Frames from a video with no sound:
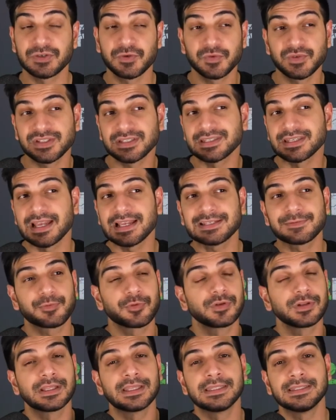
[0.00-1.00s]
who
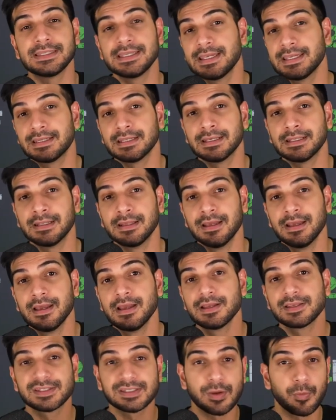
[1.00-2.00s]
desperately needed
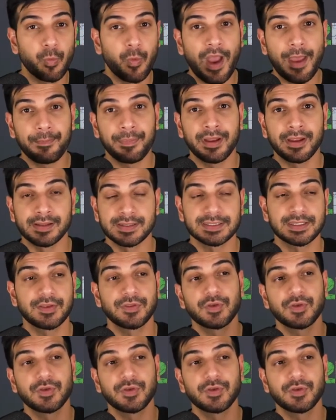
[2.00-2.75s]
some weapons.